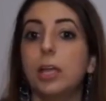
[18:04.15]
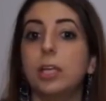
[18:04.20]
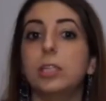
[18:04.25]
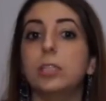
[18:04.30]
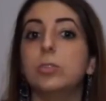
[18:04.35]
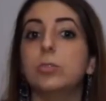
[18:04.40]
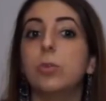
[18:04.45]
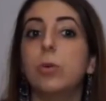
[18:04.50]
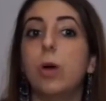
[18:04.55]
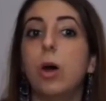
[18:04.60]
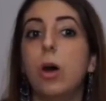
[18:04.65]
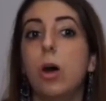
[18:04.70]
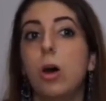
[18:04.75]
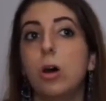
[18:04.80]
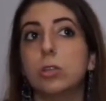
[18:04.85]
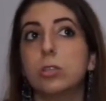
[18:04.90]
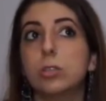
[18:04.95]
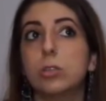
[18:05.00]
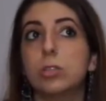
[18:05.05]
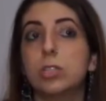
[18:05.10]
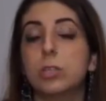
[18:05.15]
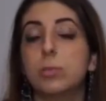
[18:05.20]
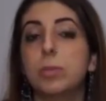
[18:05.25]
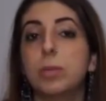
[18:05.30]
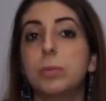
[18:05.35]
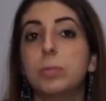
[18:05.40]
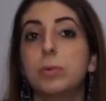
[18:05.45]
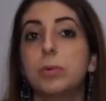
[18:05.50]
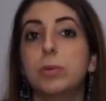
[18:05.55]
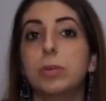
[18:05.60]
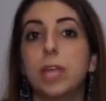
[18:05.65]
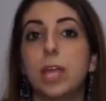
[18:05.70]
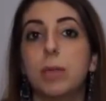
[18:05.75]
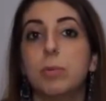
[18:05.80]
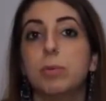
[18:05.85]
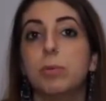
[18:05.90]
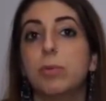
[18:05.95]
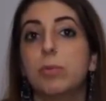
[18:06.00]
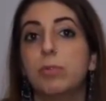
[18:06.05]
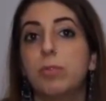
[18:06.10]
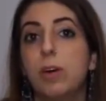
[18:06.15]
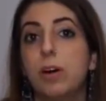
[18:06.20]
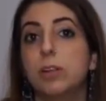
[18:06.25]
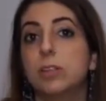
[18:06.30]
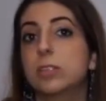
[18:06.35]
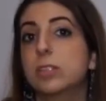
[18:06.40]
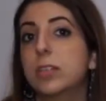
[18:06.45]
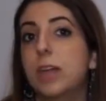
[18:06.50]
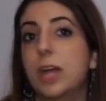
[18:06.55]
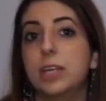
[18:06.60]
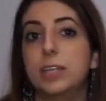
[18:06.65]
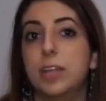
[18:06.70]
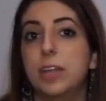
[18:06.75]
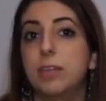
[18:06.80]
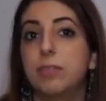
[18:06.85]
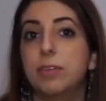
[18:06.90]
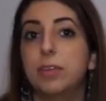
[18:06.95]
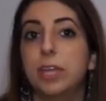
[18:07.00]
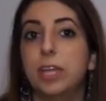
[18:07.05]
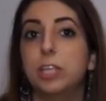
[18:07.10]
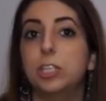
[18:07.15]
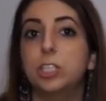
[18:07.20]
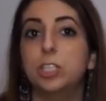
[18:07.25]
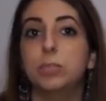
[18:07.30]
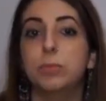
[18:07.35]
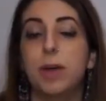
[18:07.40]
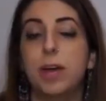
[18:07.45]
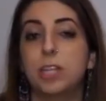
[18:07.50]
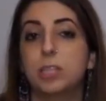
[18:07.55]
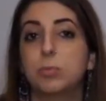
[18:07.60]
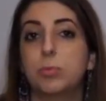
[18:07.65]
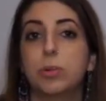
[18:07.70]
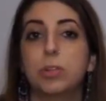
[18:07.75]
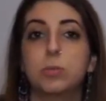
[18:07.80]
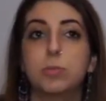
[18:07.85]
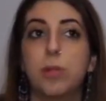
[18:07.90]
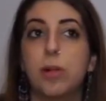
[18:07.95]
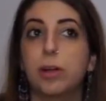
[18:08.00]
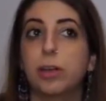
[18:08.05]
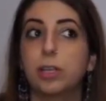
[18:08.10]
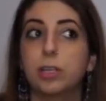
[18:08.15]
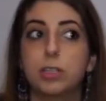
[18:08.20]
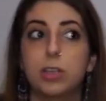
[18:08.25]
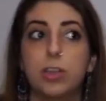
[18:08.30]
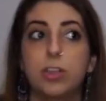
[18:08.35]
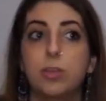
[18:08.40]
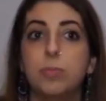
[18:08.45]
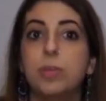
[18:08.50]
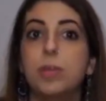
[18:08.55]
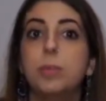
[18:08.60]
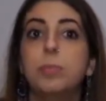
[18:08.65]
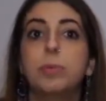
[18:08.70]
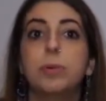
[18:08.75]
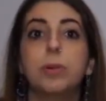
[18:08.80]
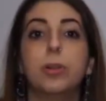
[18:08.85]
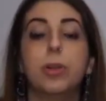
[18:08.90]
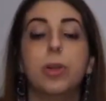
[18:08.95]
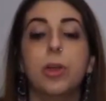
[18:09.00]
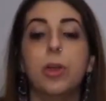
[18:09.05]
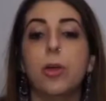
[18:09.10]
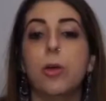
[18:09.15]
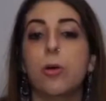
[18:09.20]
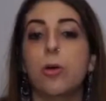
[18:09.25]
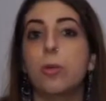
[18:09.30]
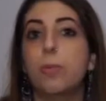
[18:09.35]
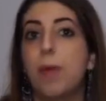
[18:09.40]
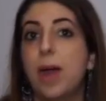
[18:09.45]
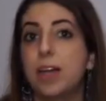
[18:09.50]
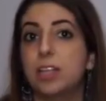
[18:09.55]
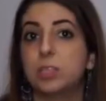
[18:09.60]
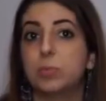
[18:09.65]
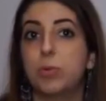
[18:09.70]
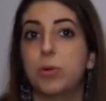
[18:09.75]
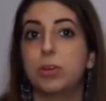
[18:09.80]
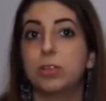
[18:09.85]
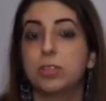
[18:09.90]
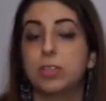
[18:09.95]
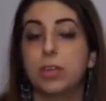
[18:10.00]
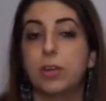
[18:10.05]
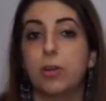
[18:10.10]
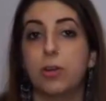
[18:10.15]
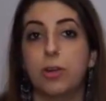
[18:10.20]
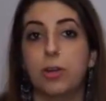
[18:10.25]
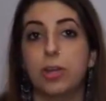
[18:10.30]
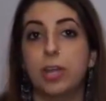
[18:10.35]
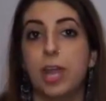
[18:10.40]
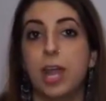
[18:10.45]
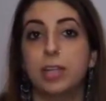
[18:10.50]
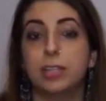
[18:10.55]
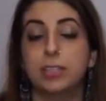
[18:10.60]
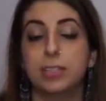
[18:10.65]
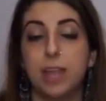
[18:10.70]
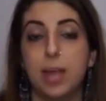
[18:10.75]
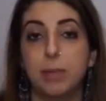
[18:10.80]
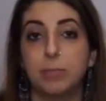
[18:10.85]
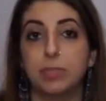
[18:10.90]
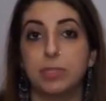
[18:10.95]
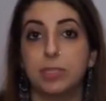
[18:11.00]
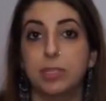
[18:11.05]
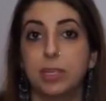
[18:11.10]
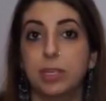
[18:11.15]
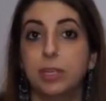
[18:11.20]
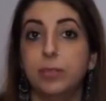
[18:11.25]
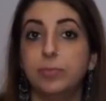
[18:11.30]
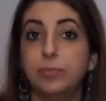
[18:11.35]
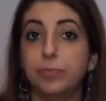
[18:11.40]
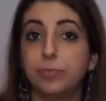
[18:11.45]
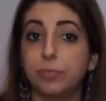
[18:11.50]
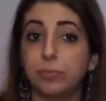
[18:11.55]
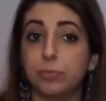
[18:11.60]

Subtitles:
and also some people came in with false identification, passports belonging to other people, or passports that already had stamps in it.